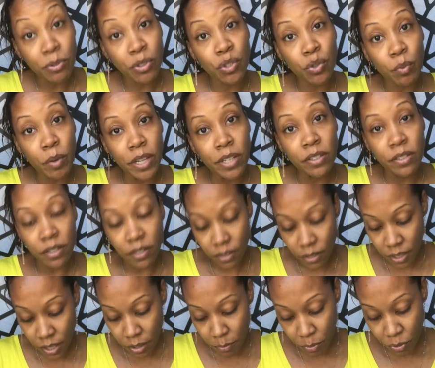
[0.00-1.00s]
situation,
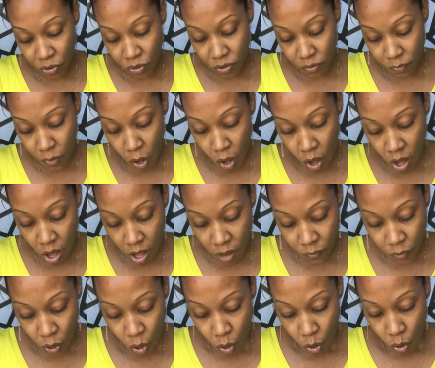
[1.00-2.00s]
another person involved,